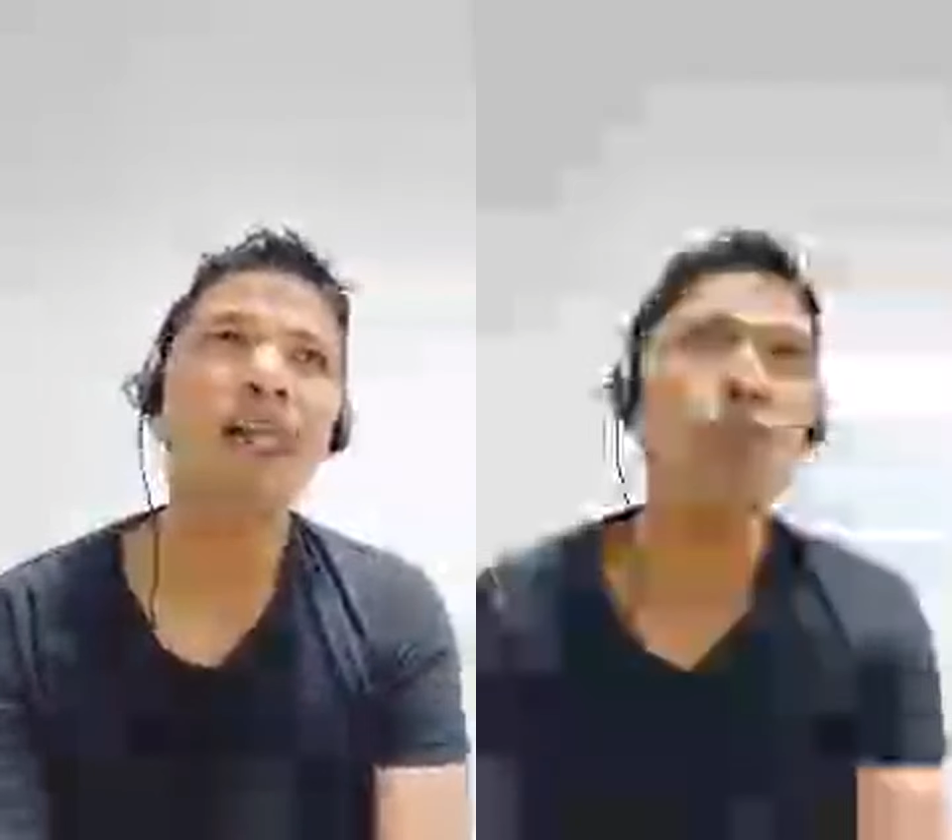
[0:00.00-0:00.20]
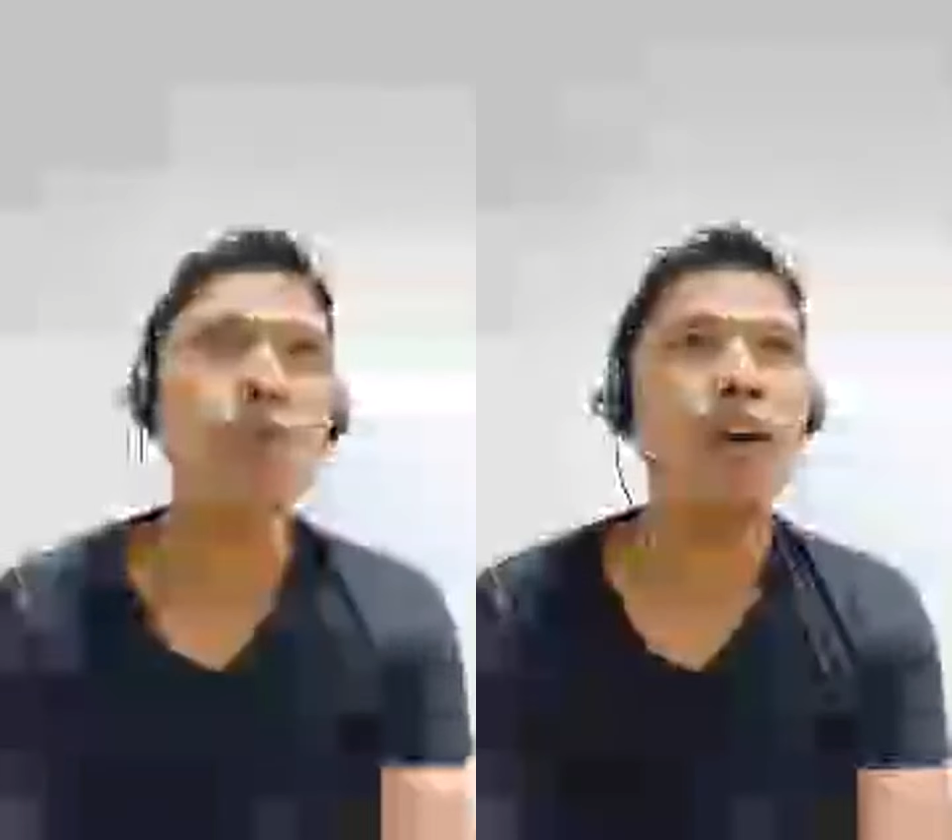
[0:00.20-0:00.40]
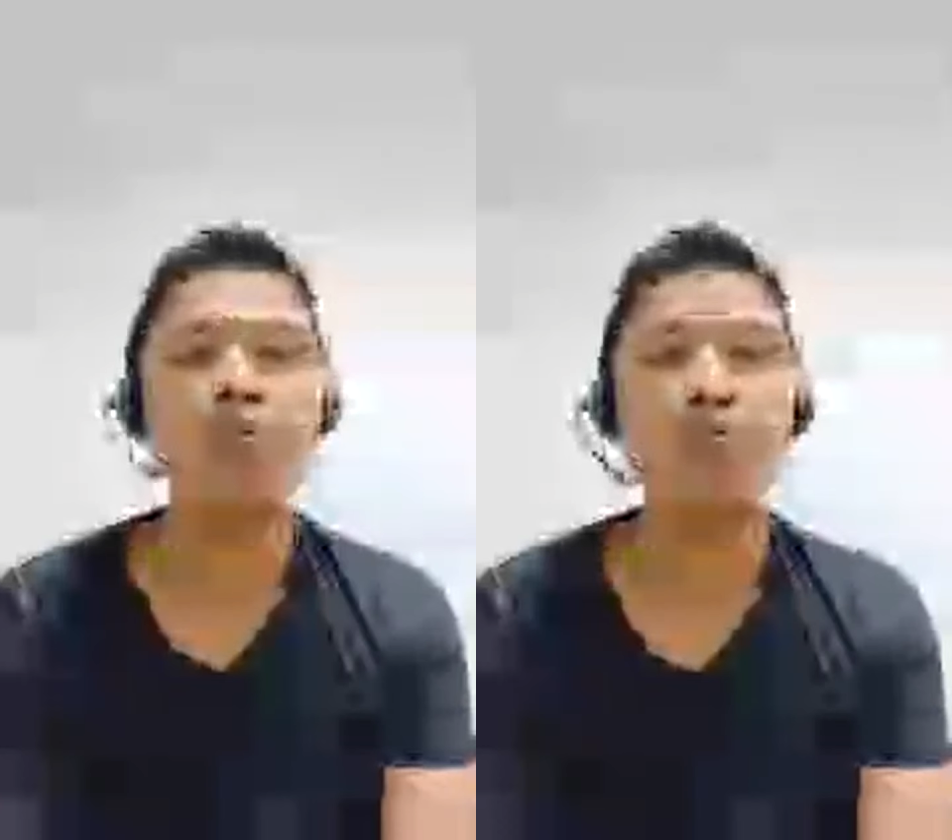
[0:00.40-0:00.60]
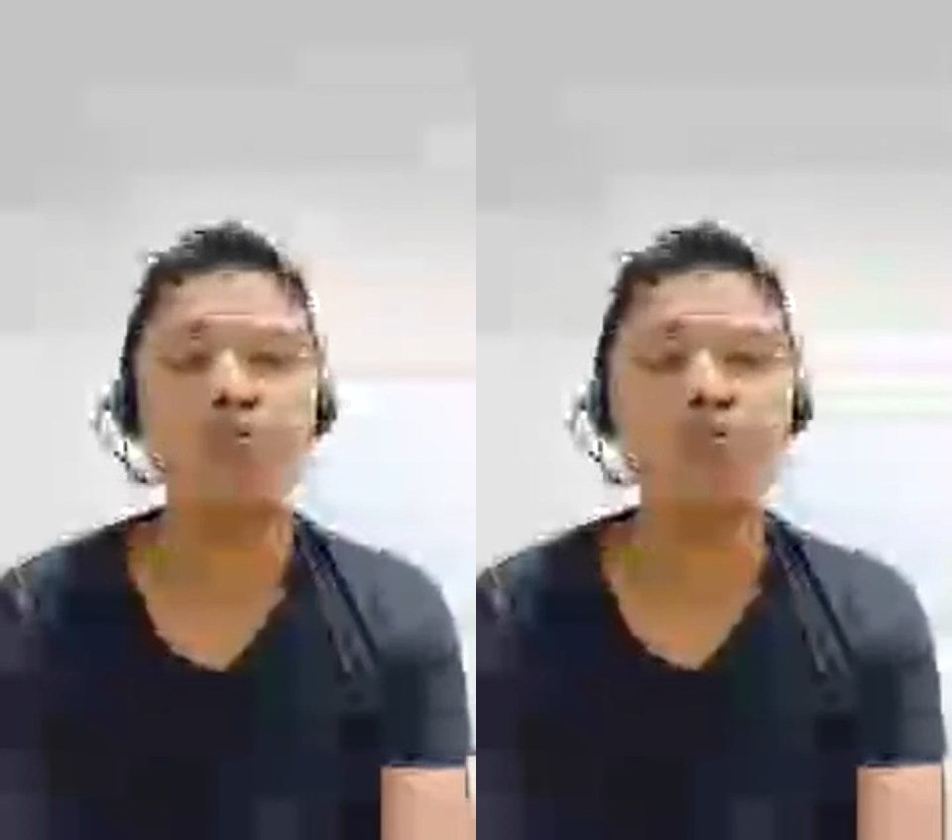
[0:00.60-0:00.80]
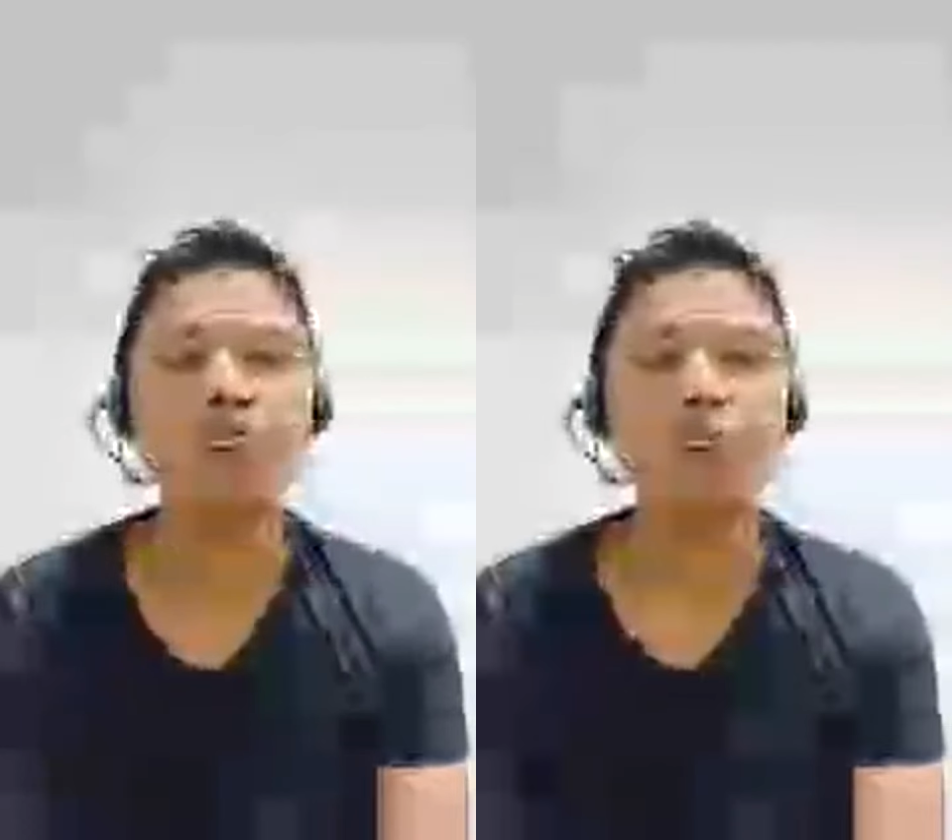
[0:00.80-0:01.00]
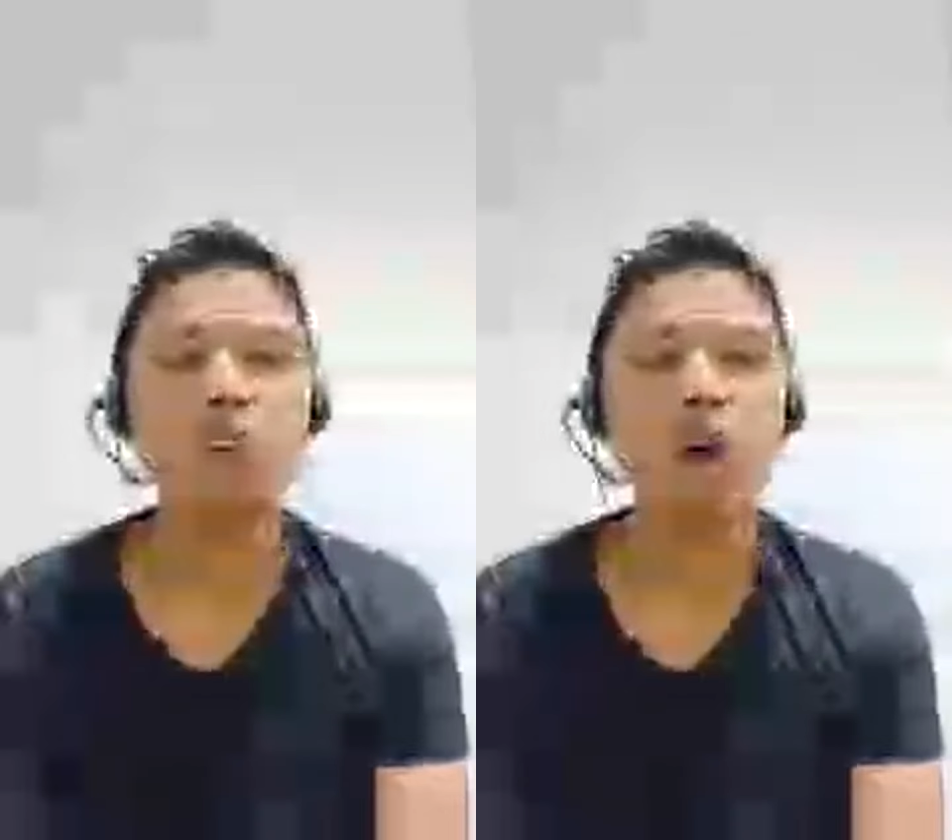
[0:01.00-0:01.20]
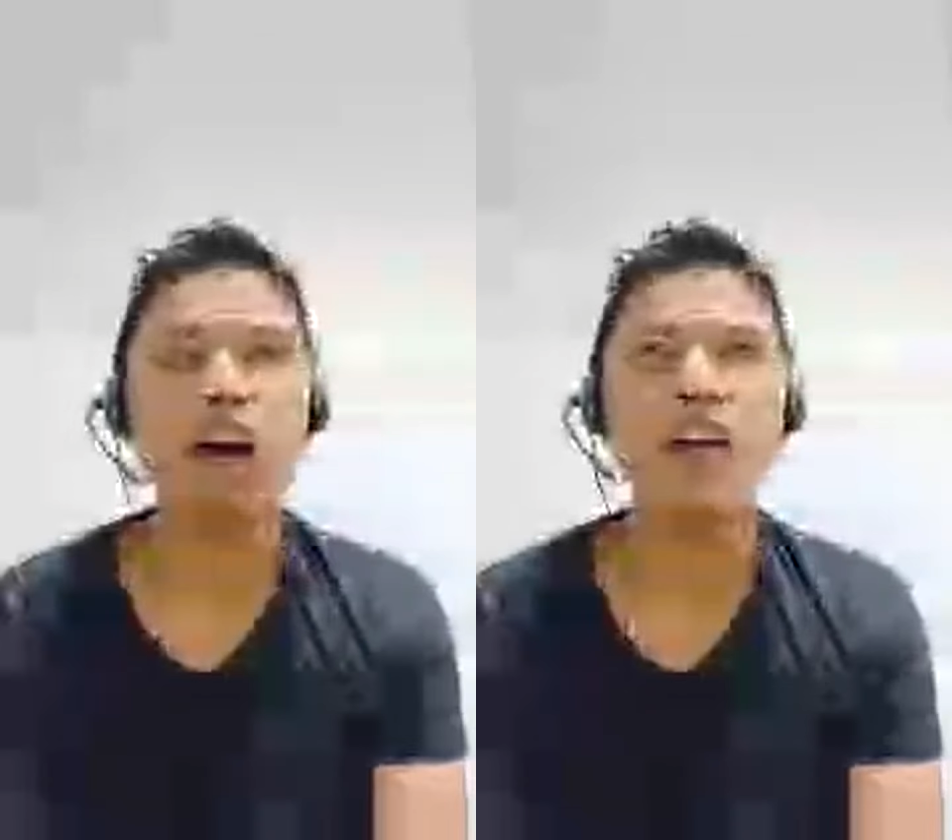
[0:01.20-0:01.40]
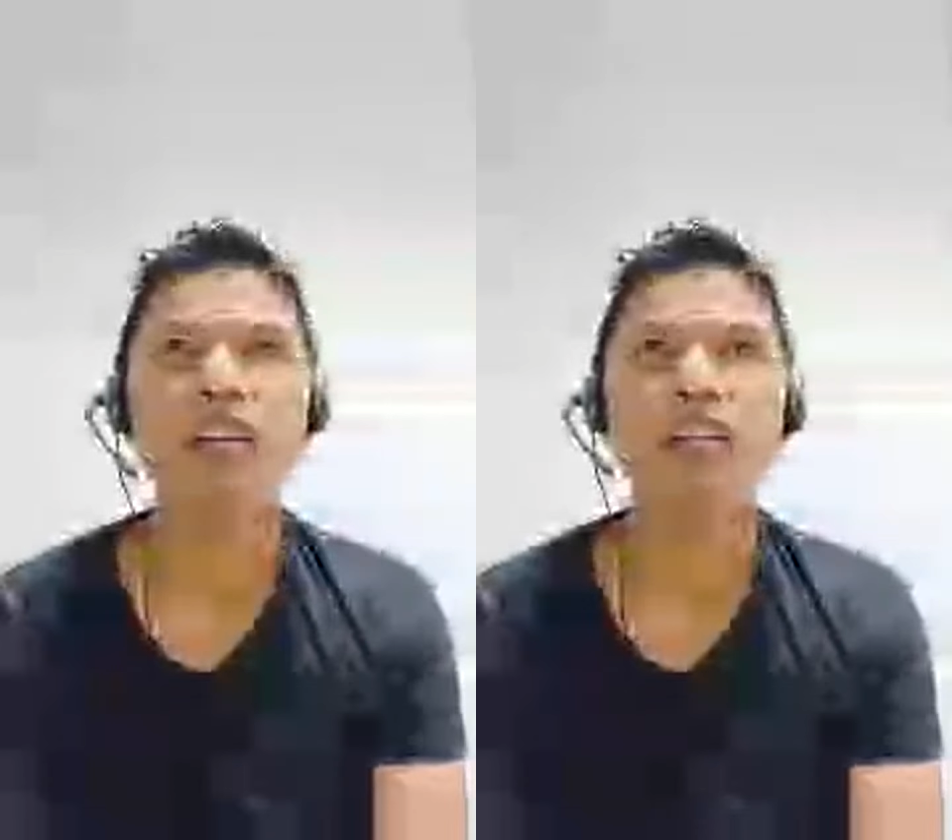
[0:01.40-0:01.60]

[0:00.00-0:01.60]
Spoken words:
went for the jungle walk